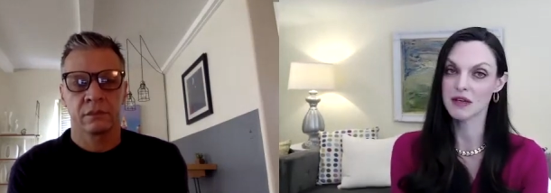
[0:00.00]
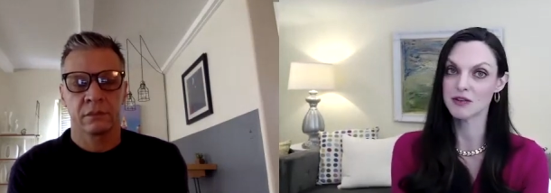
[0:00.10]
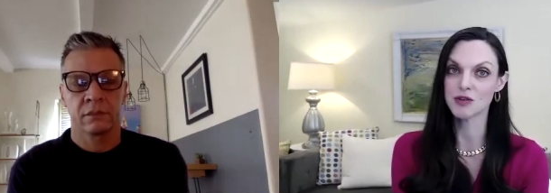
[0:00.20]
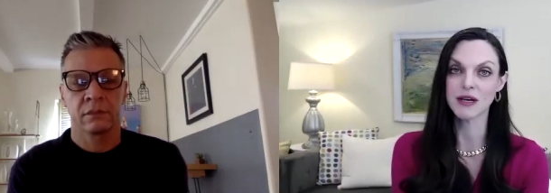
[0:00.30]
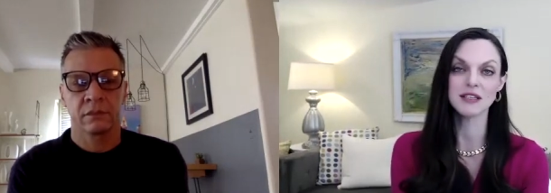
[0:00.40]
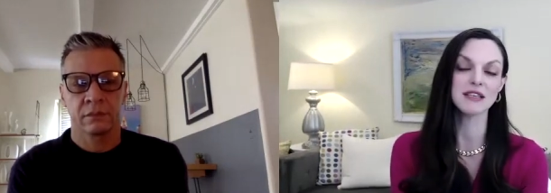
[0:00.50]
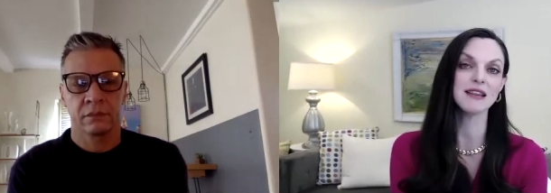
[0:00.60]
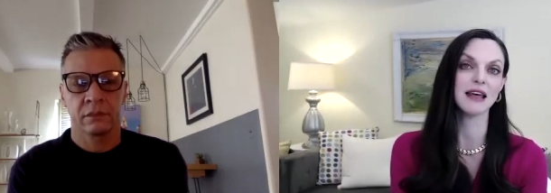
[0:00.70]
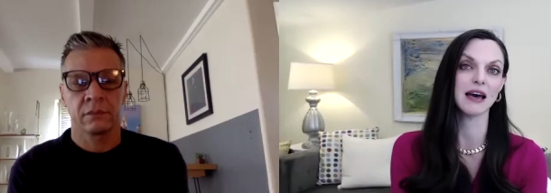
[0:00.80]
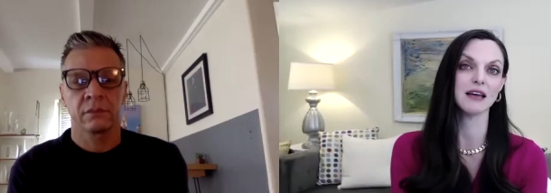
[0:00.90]
Speaker 1: know
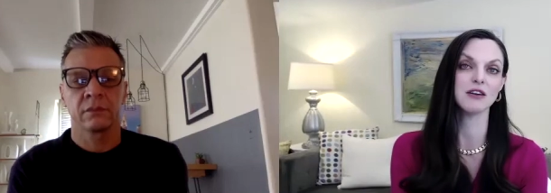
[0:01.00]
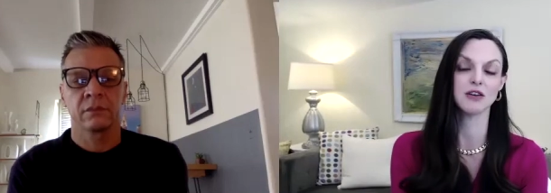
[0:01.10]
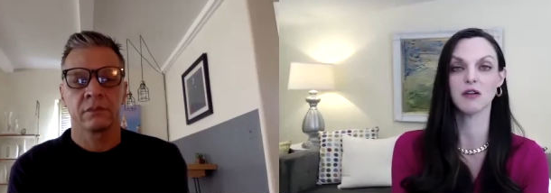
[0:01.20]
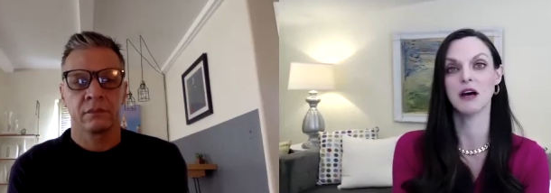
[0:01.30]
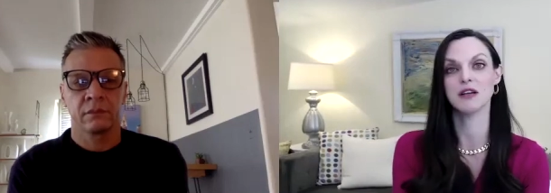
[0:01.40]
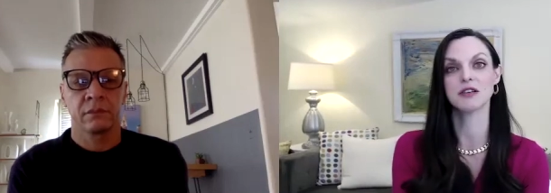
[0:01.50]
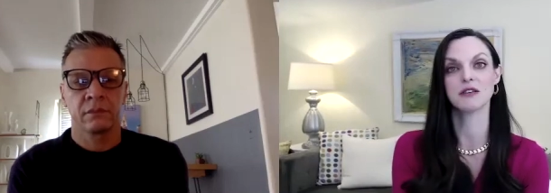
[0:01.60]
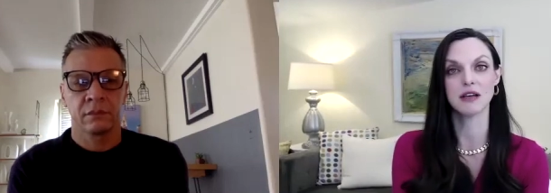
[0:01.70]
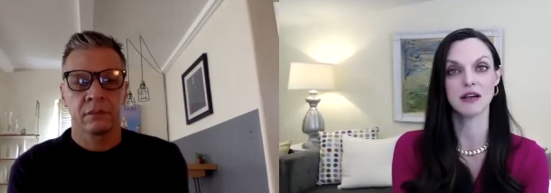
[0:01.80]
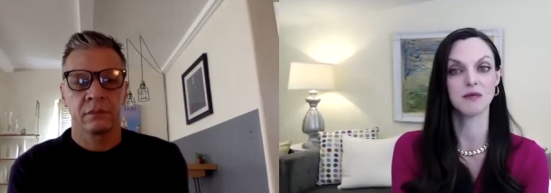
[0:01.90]
transcend that
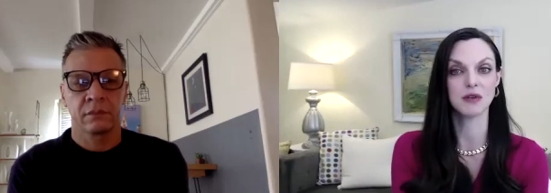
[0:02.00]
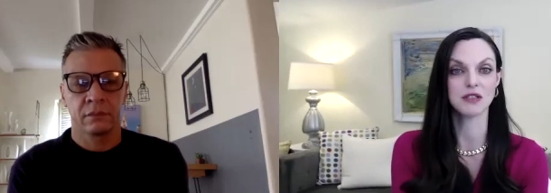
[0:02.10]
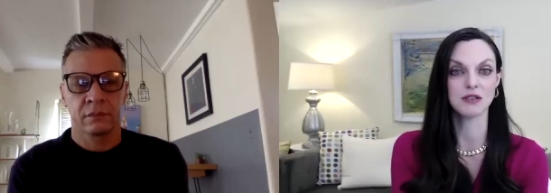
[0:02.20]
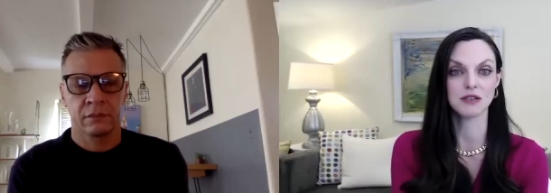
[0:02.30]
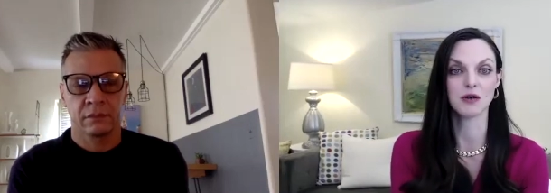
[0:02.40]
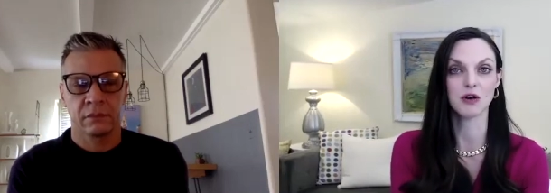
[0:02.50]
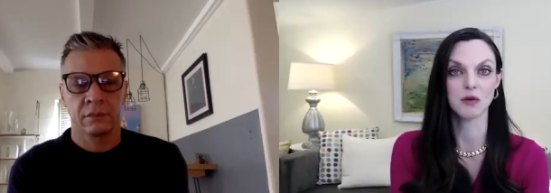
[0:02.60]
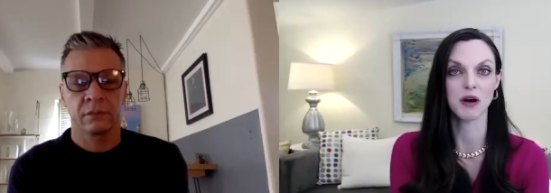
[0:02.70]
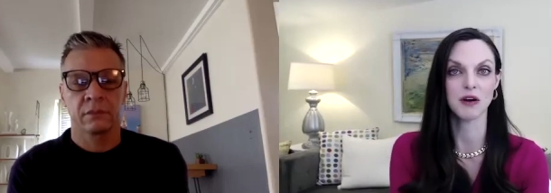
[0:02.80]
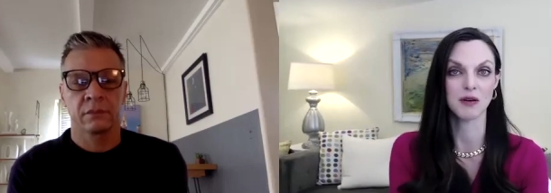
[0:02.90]
neurologically and which is a
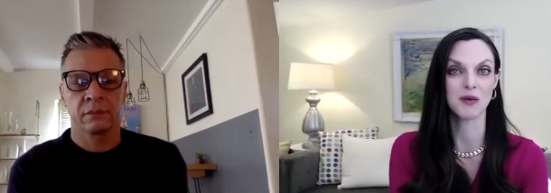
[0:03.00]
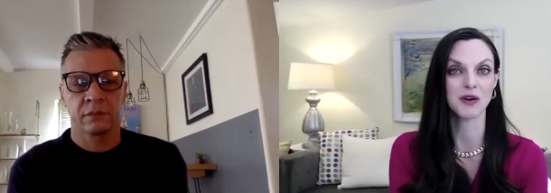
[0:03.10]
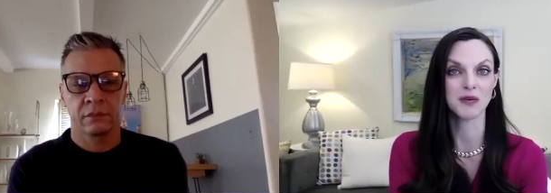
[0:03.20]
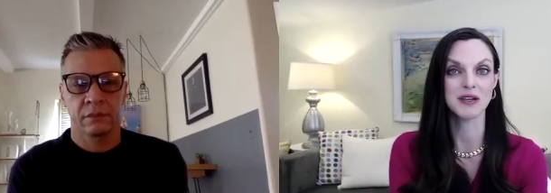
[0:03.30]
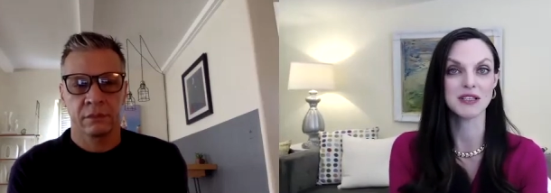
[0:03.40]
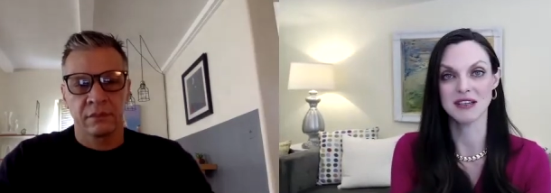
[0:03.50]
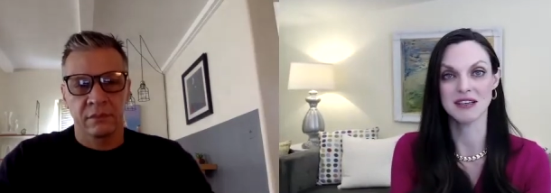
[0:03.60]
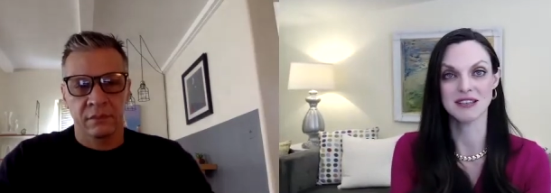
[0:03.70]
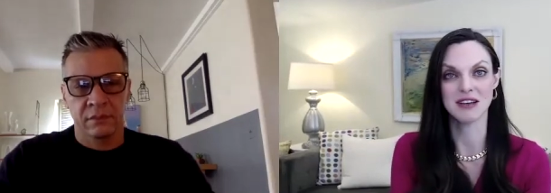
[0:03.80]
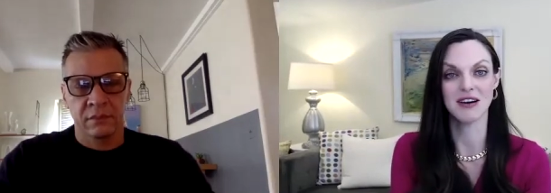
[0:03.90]
core part of the work we do
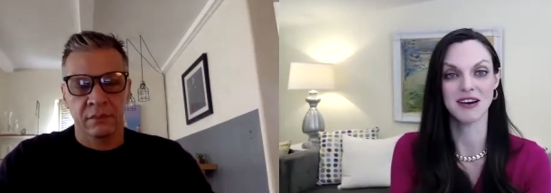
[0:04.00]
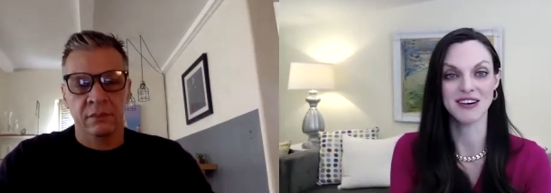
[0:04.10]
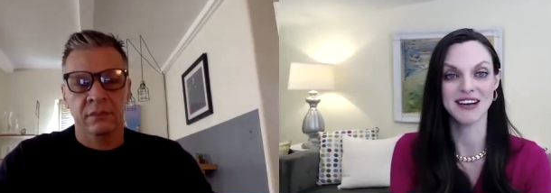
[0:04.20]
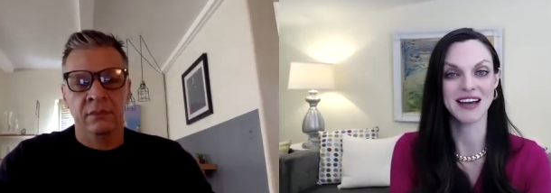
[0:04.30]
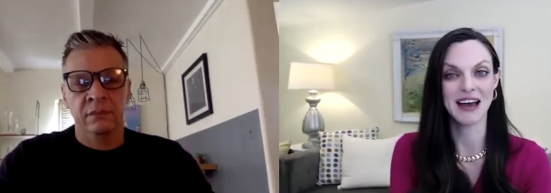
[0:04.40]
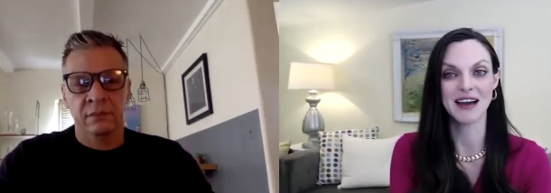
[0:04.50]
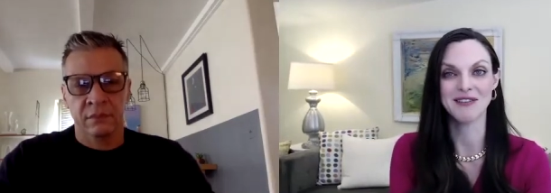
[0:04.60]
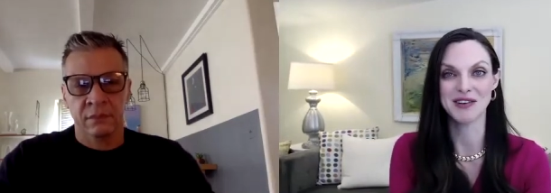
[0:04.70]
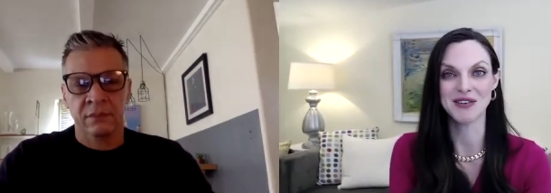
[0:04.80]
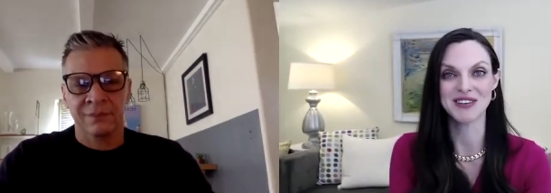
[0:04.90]
it's an honor to ha- have
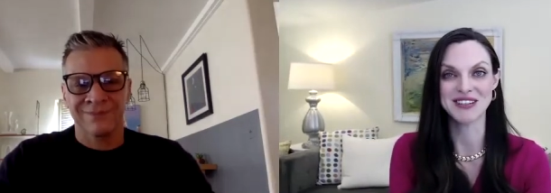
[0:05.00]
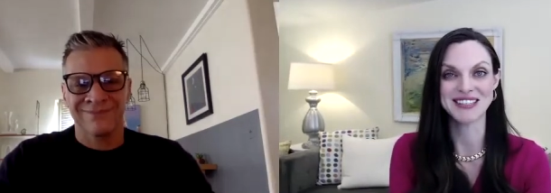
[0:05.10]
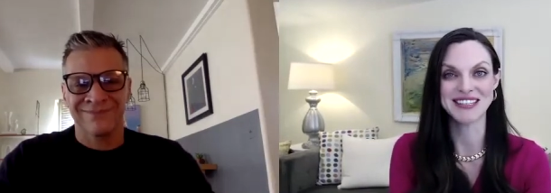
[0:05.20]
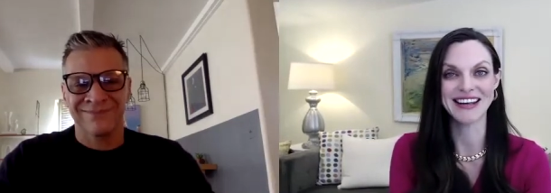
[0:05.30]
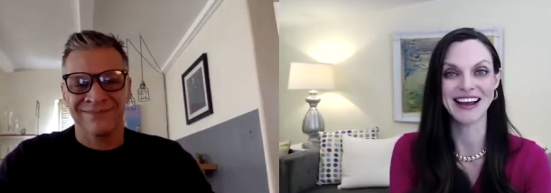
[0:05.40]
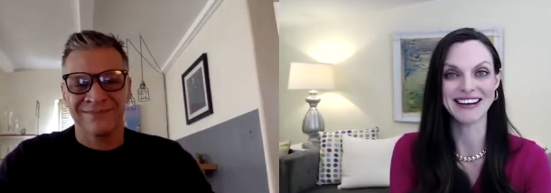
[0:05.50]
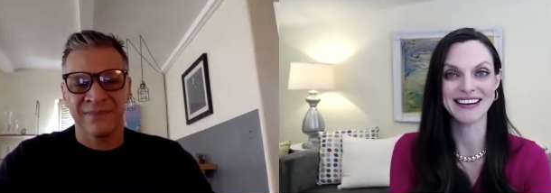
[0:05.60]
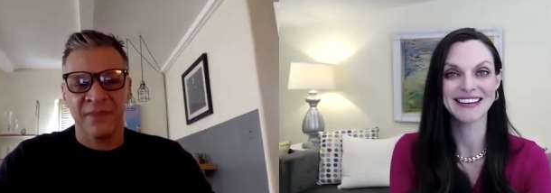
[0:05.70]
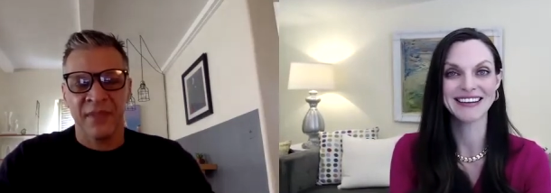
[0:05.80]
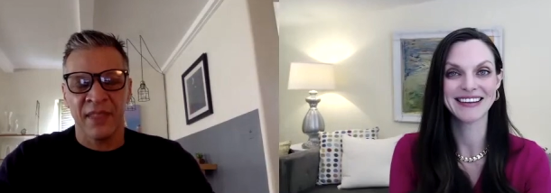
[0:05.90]
you with us today
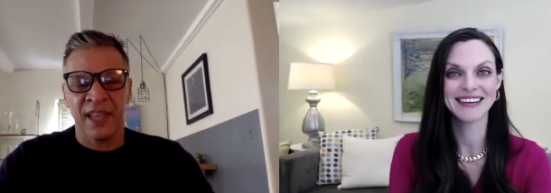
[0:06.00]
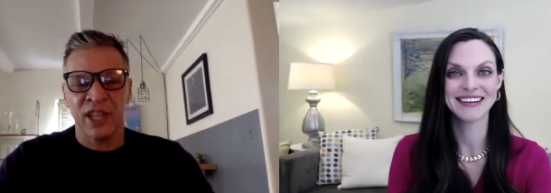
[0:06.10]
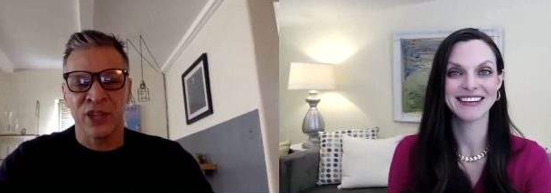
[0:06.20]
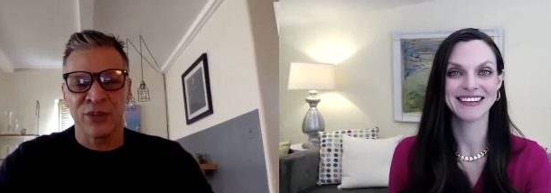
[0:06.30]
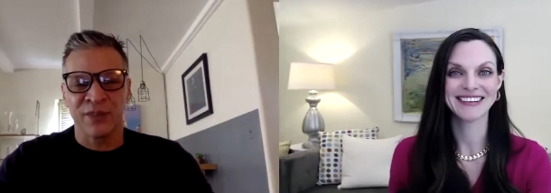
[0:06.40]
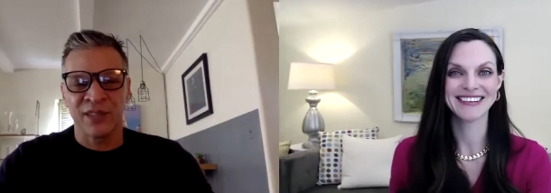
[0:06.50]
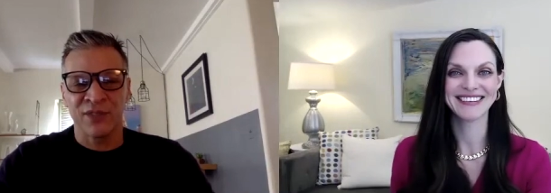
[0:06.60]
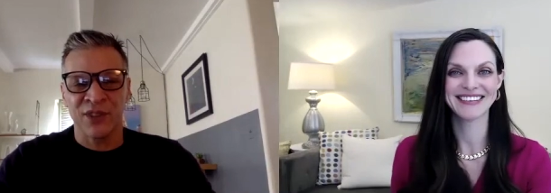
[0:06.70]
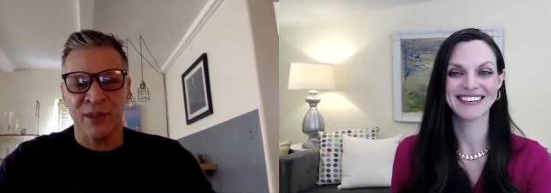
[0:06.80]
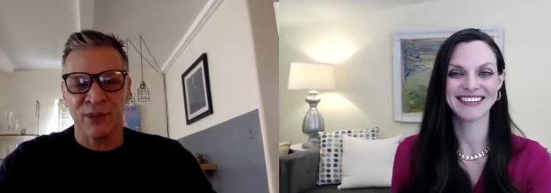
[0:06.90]
Speaker 2: thank you thanks for
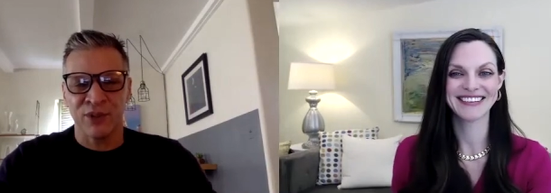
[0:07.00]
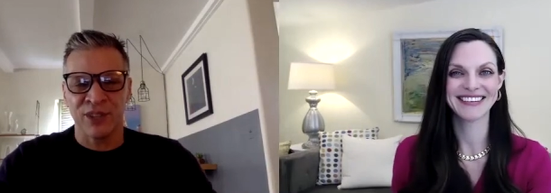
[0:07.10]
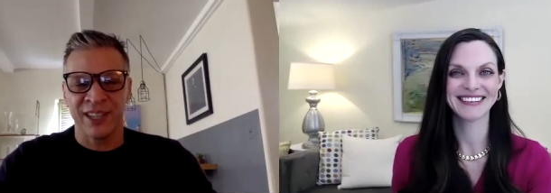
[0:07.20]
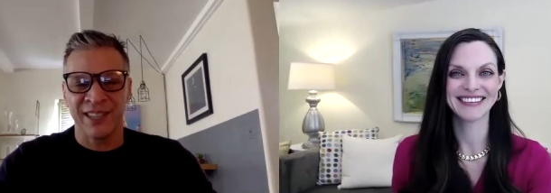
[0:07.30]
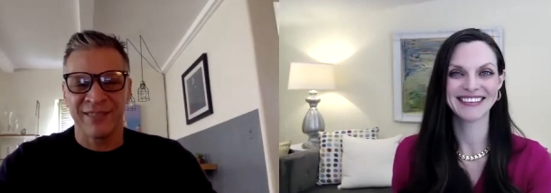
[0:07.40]
the opportunity